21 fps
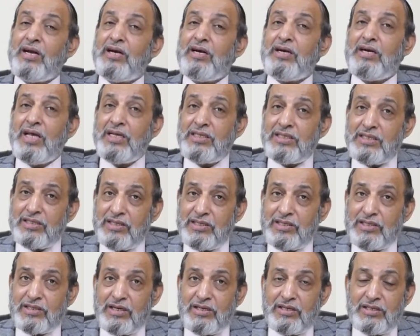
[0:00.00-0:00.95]
Let's
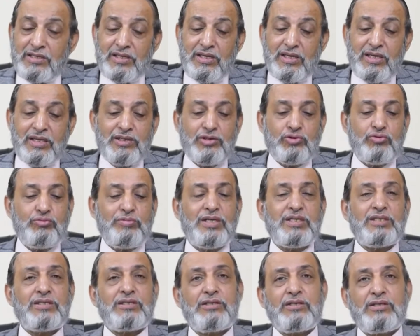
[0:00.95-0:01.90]
discuss the
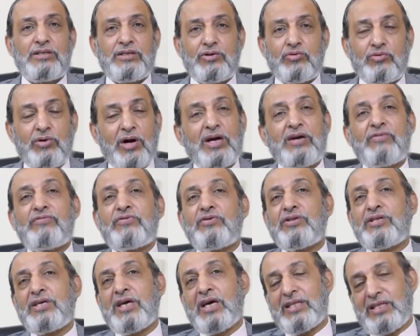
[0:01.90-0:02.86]
instruments required for
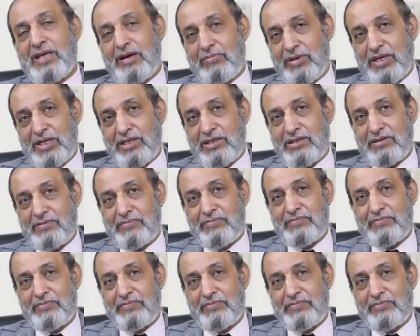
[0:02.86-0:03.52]
the examination.